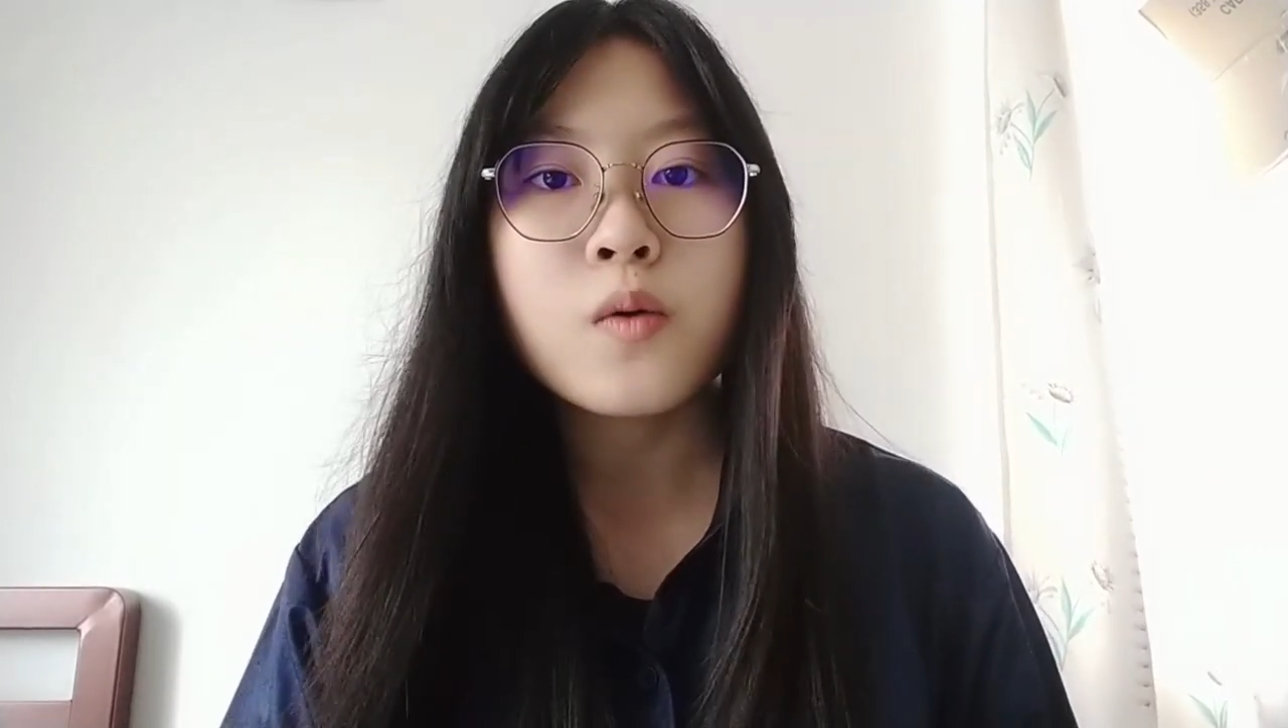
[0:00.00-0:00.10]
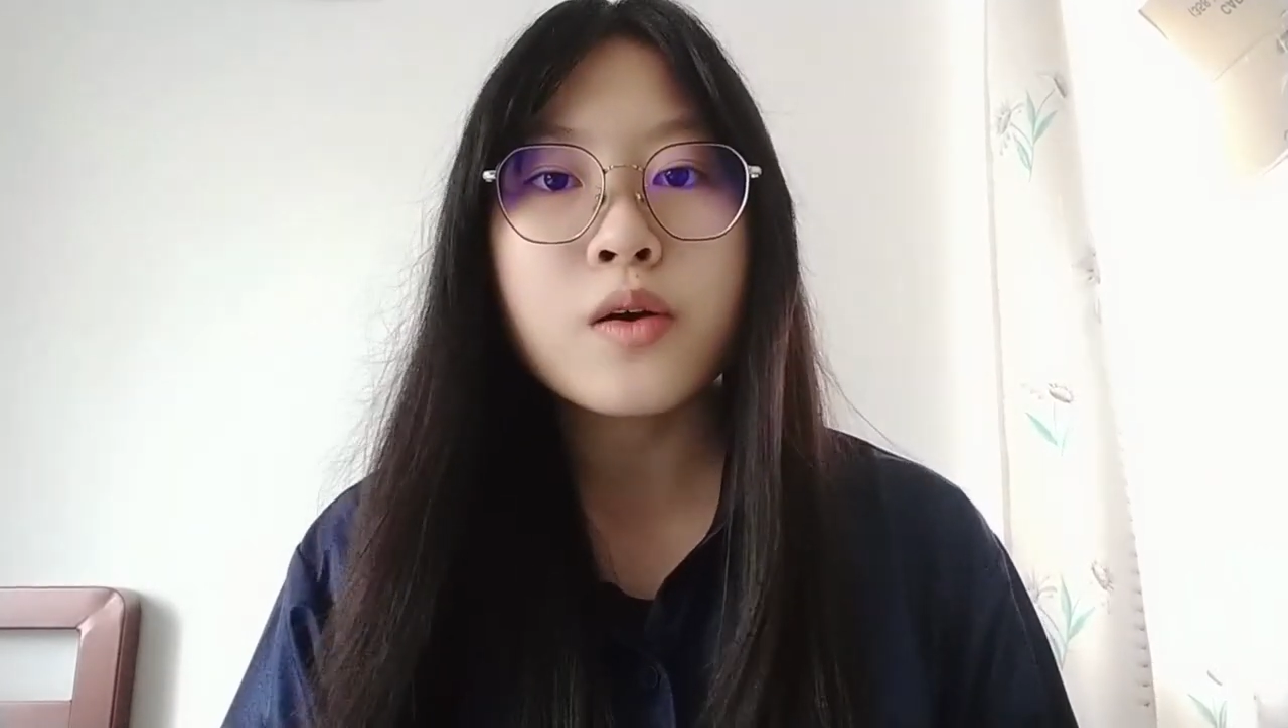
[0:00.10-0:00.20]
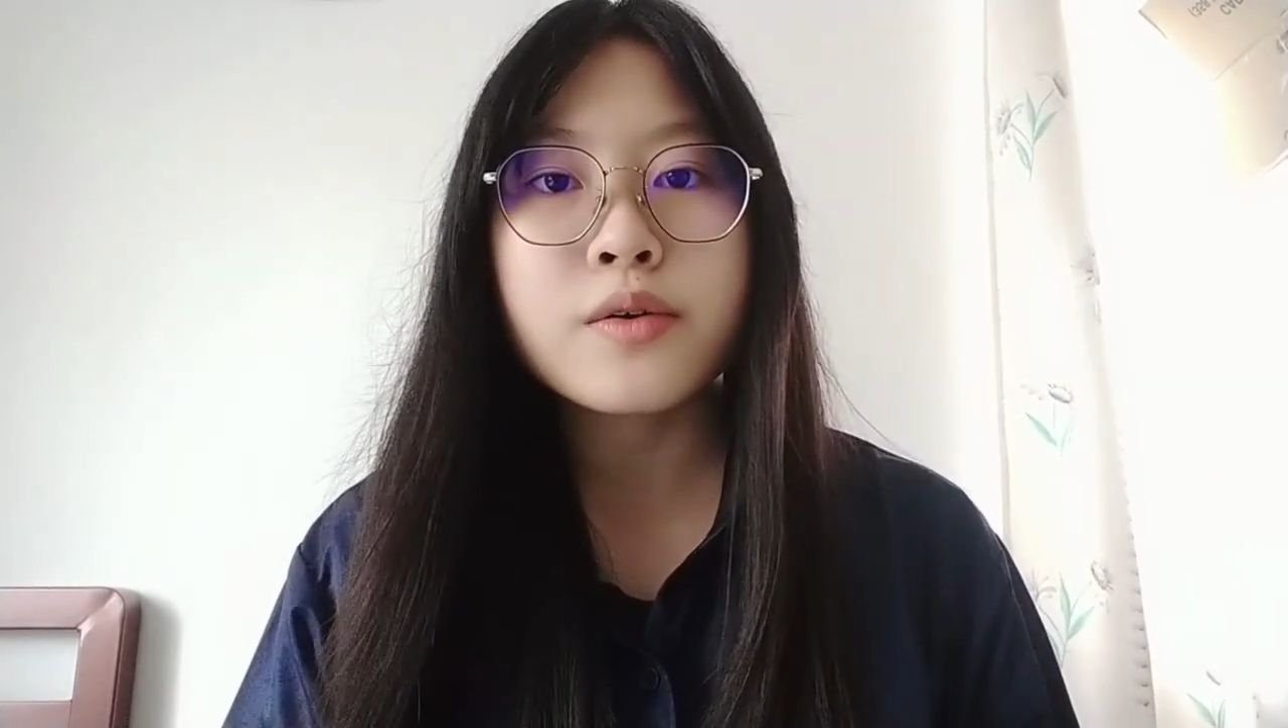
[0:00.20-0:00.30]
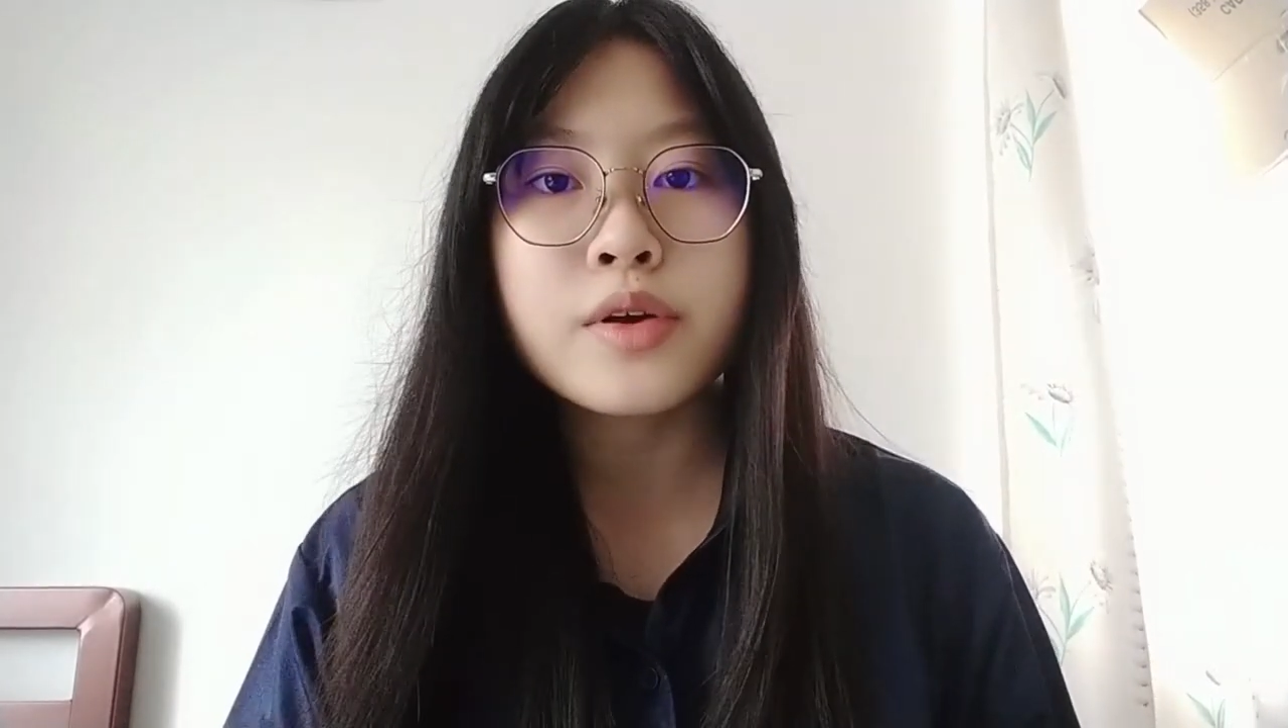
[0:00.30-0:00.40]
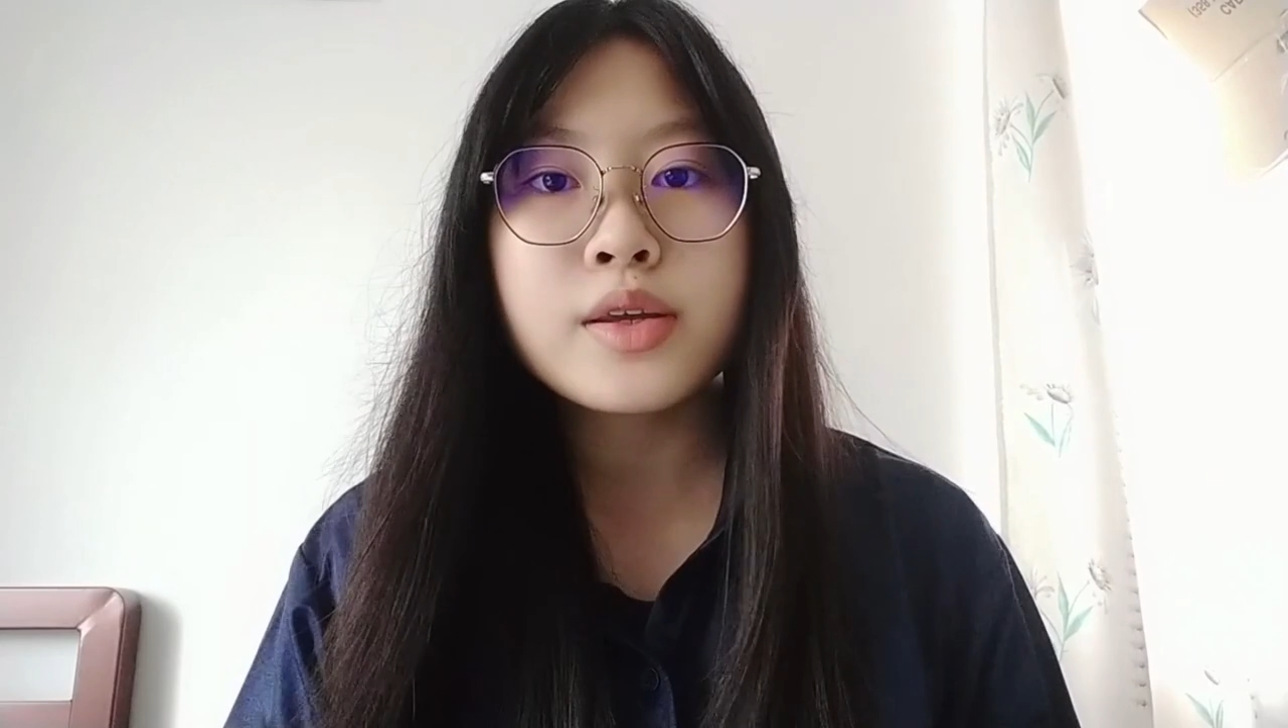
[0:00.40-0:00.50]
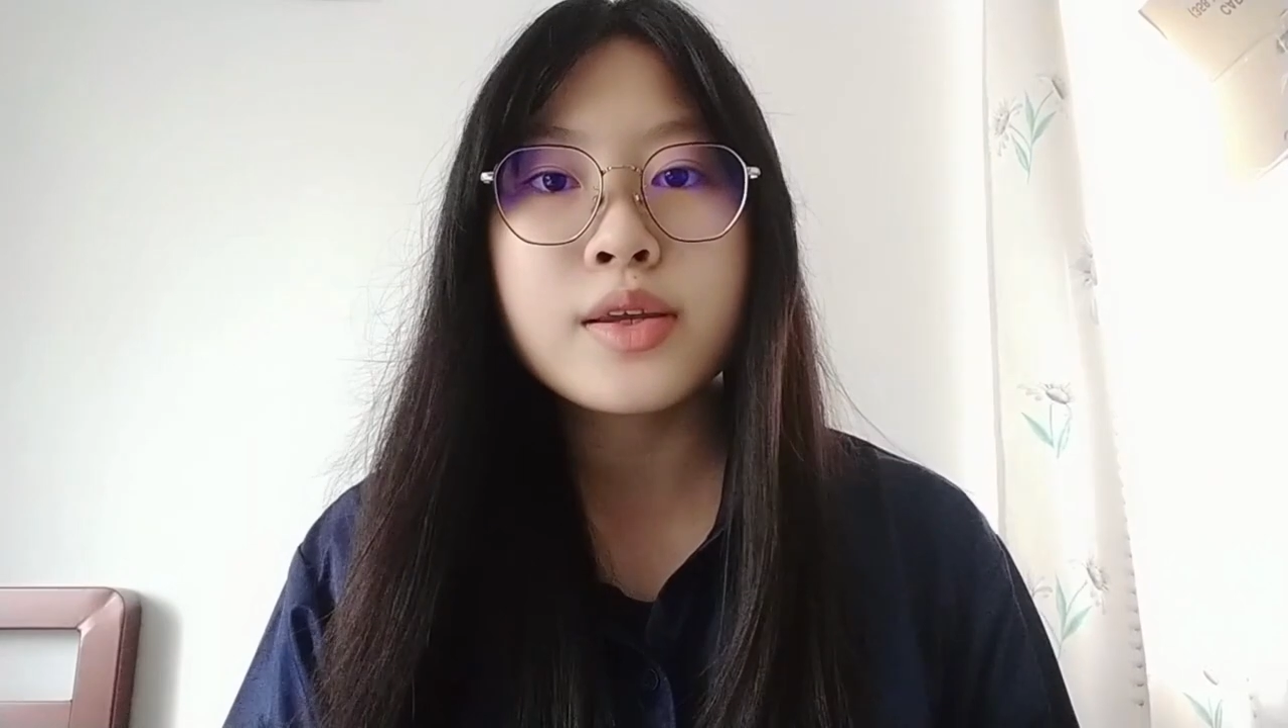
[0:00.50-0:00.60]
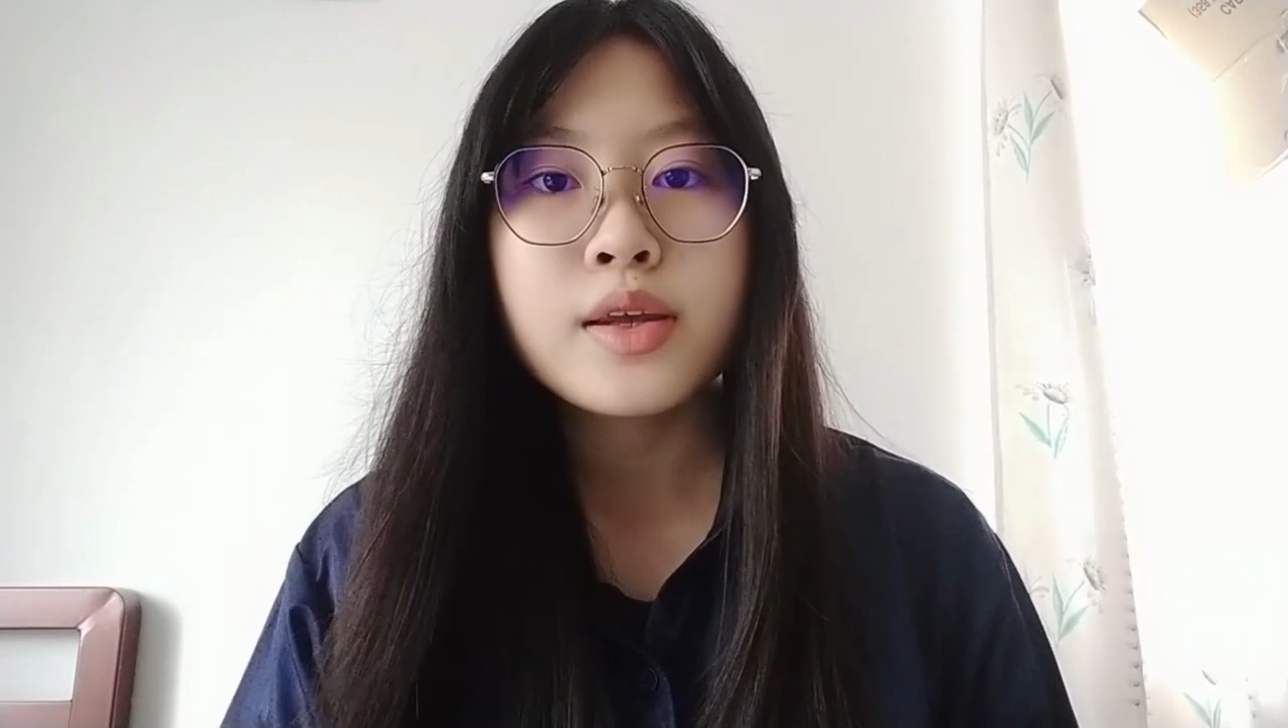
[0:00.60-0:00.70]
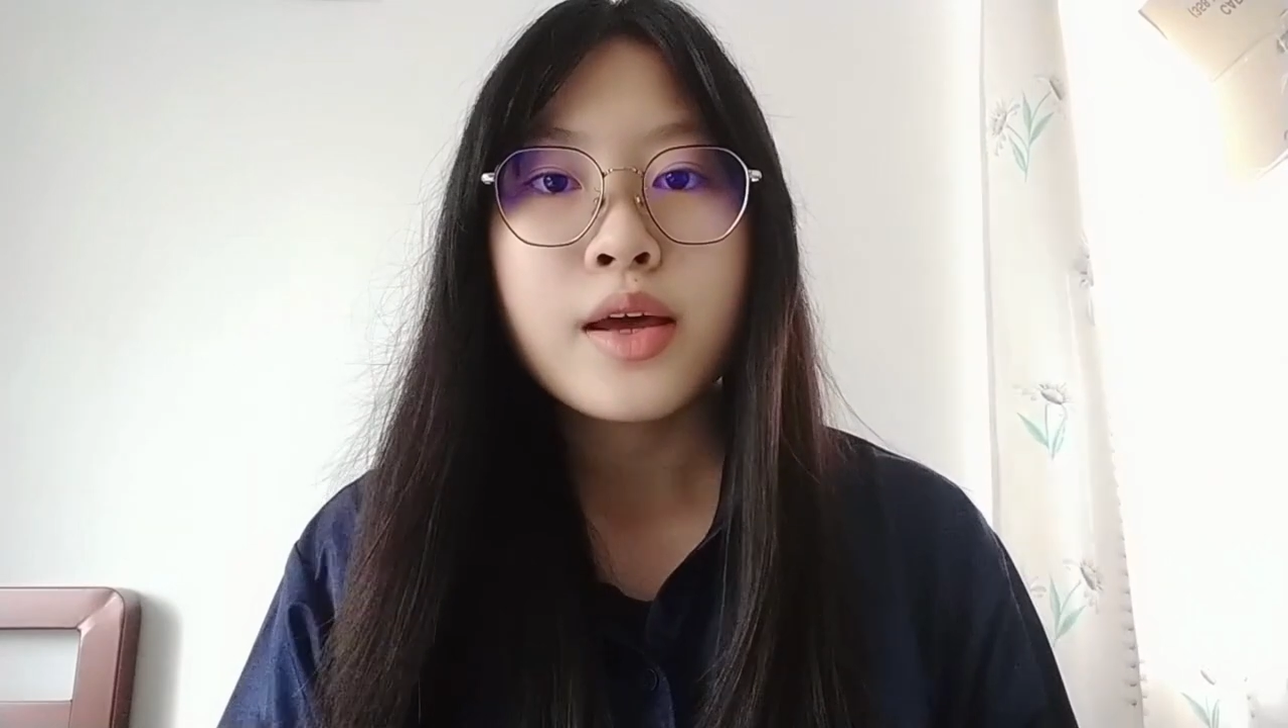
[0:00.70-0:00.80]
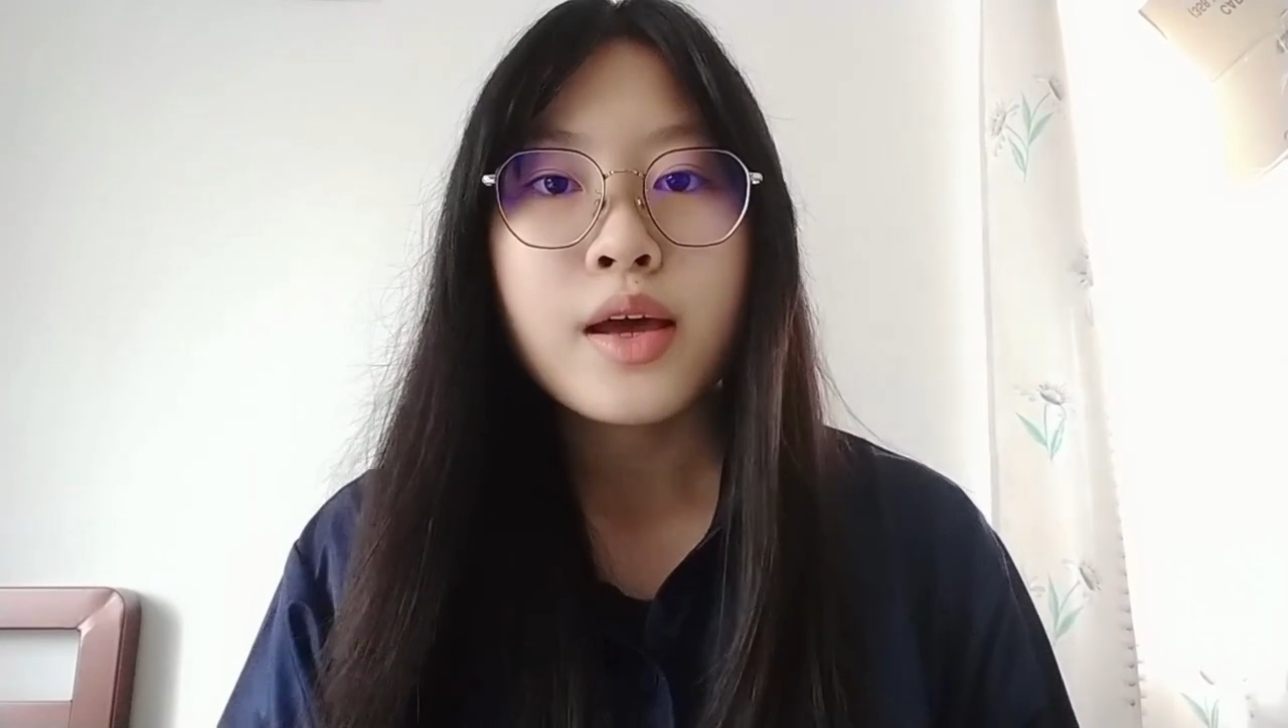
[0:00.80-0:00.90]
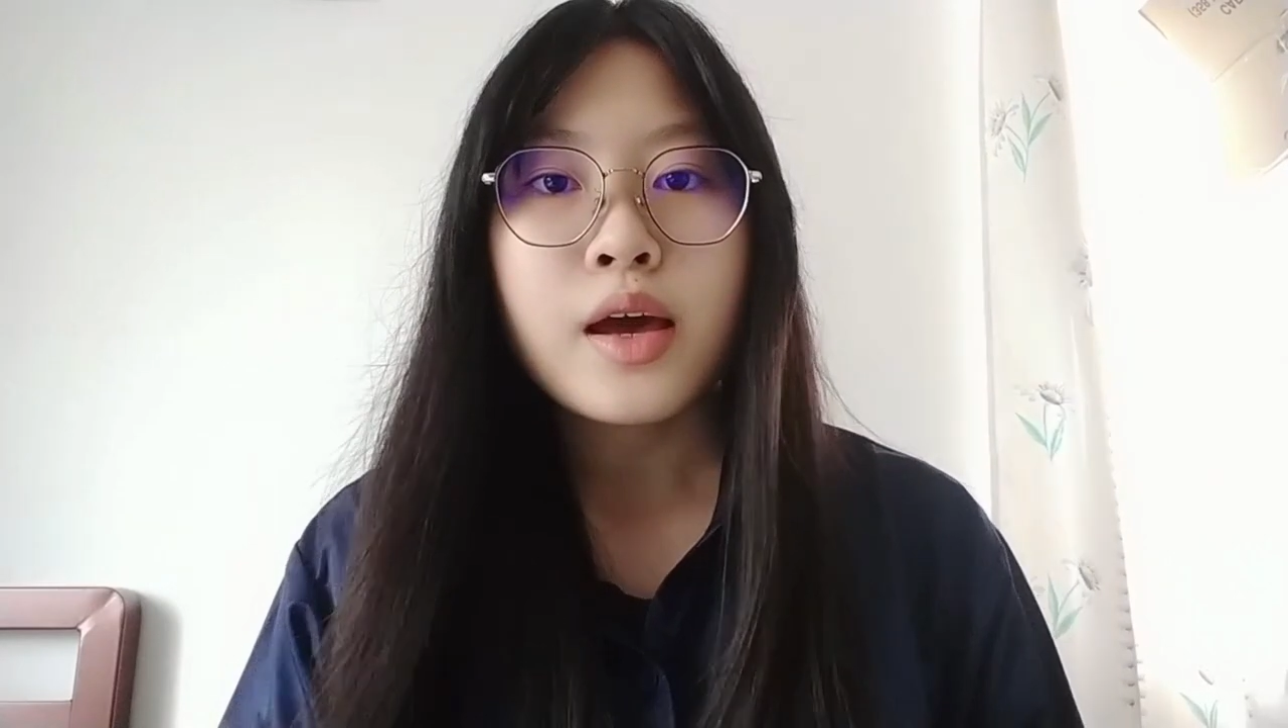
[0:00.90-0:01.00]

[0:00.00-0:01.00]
worries,